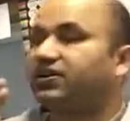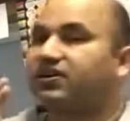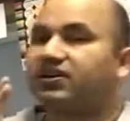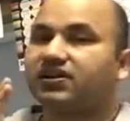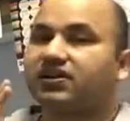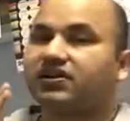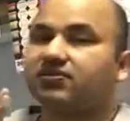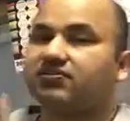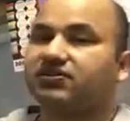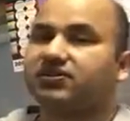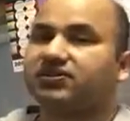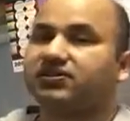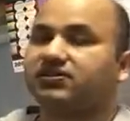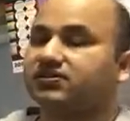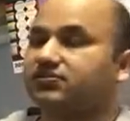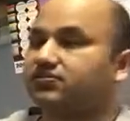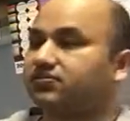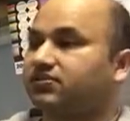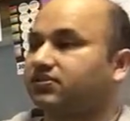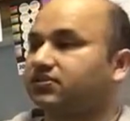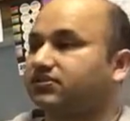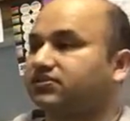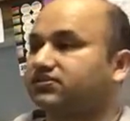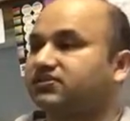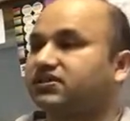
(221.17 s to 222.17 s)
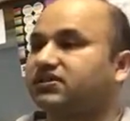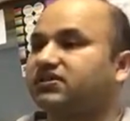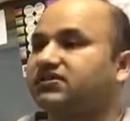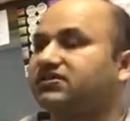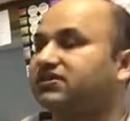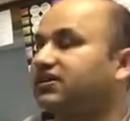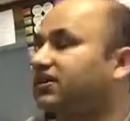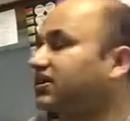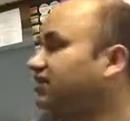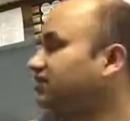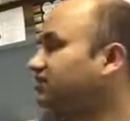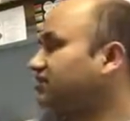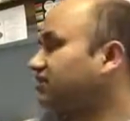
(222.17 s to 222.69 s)
label antibodies, and
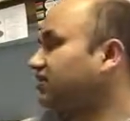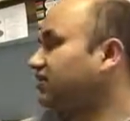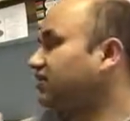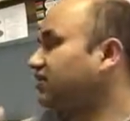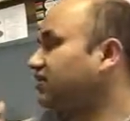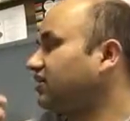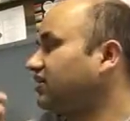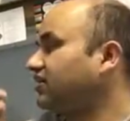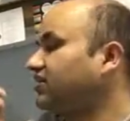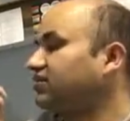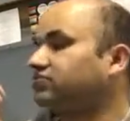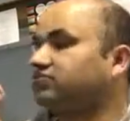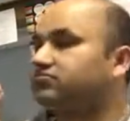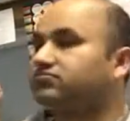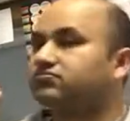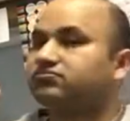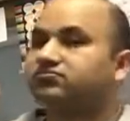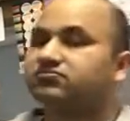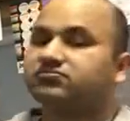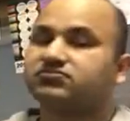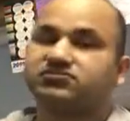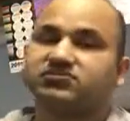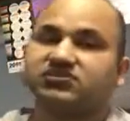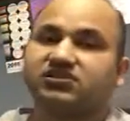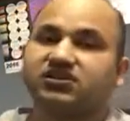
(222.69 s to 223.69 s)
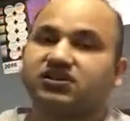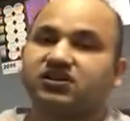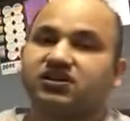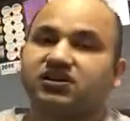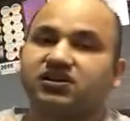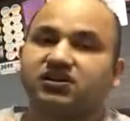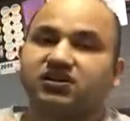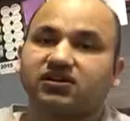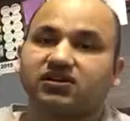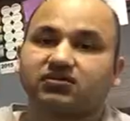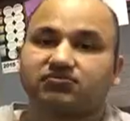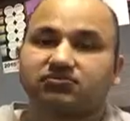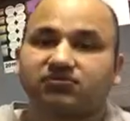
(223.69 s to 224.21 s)
that
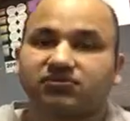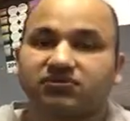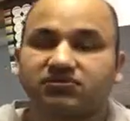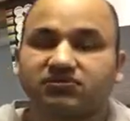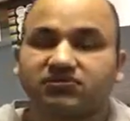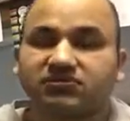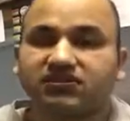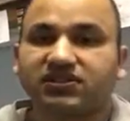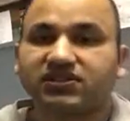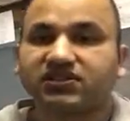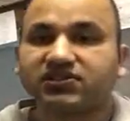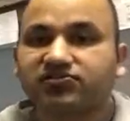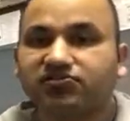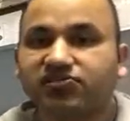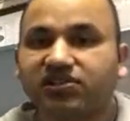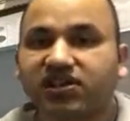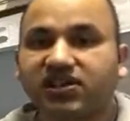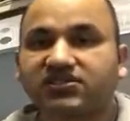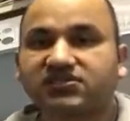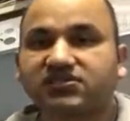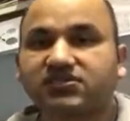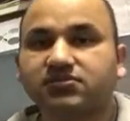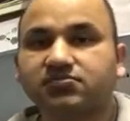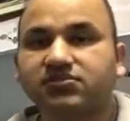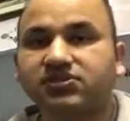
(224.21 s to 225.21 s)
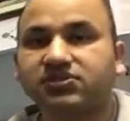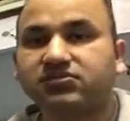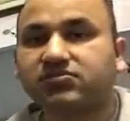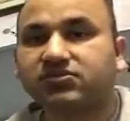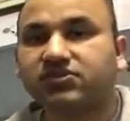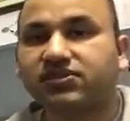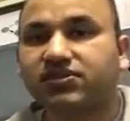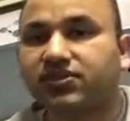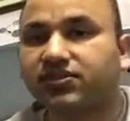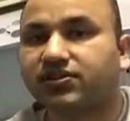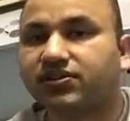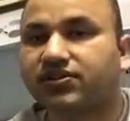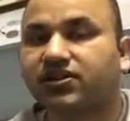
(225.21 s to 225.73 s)
the interaction
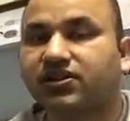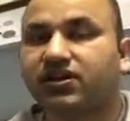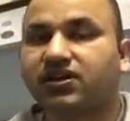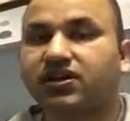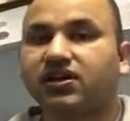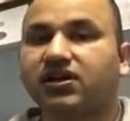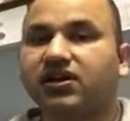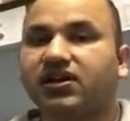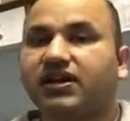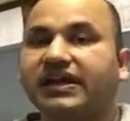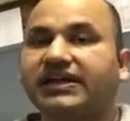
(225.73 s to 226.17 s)
between the